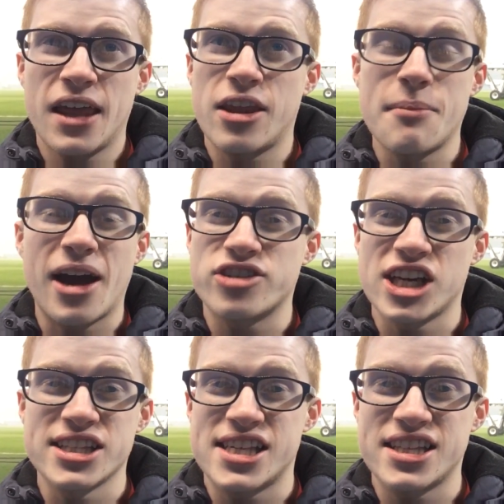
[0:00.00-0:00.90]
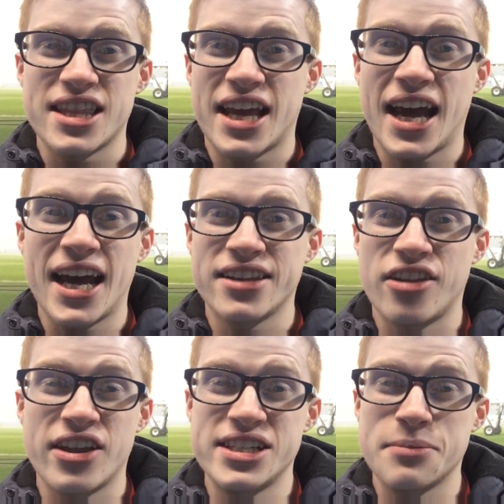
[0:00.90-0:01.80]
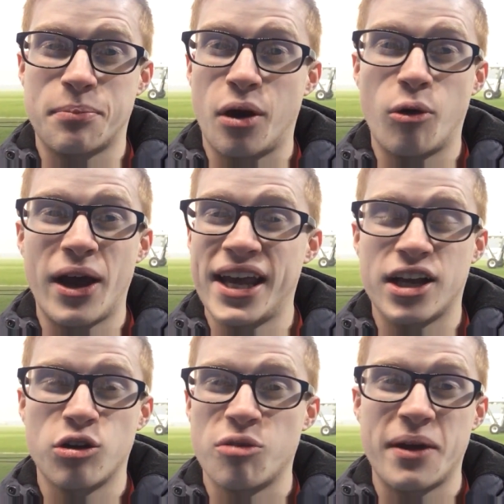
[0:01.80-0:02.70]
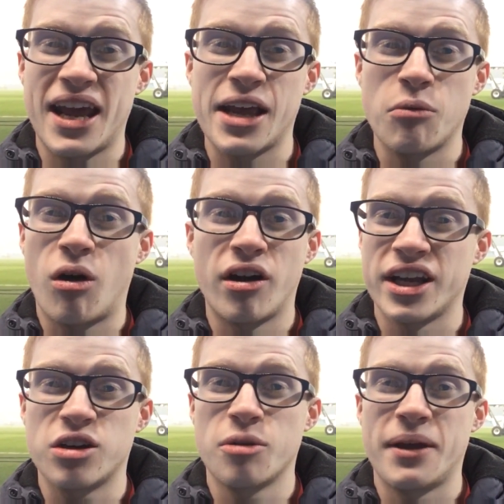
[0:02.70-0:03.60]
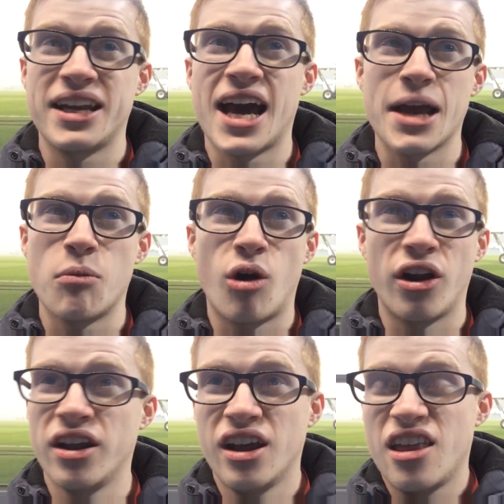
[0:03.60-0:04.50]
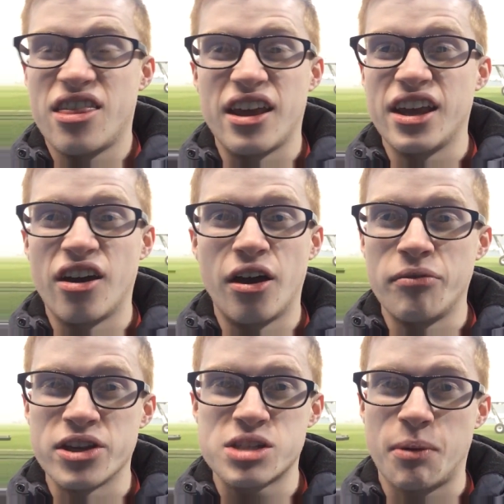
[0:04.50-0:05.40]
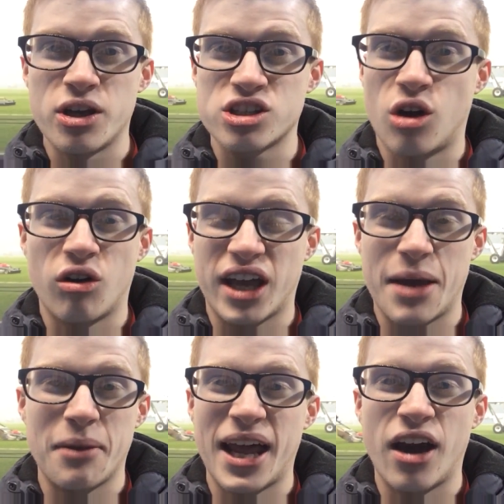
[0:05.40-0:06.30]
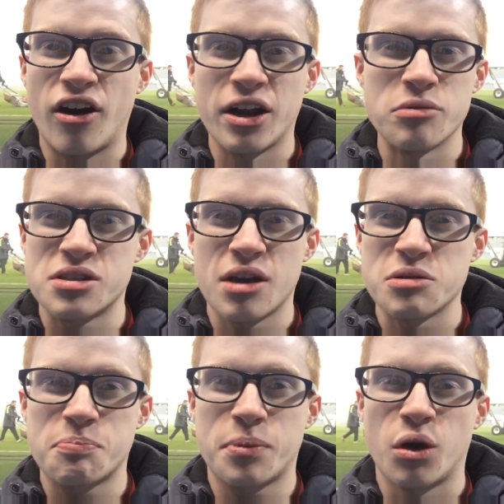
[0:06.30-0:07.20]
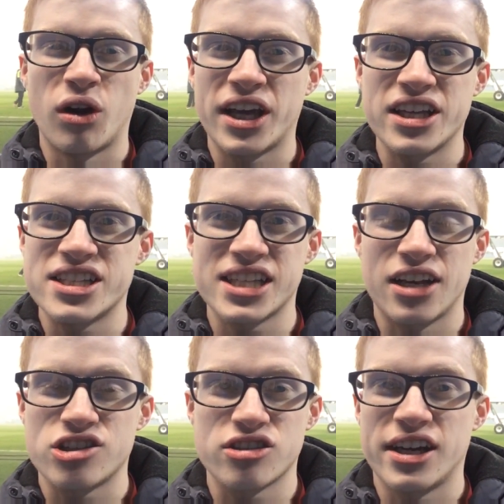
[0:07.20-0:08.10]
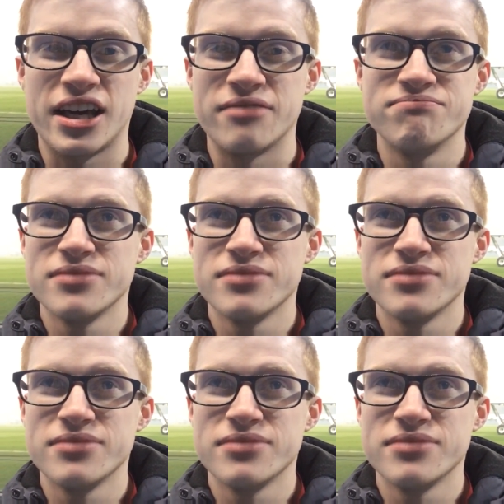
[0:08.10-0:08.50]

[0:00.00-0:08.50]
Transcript: the amount of chances that they had that they didn't put away, it could have been 8-1, it could have been 9-1. The Spurs goal came late on. It was purely conciliatory, and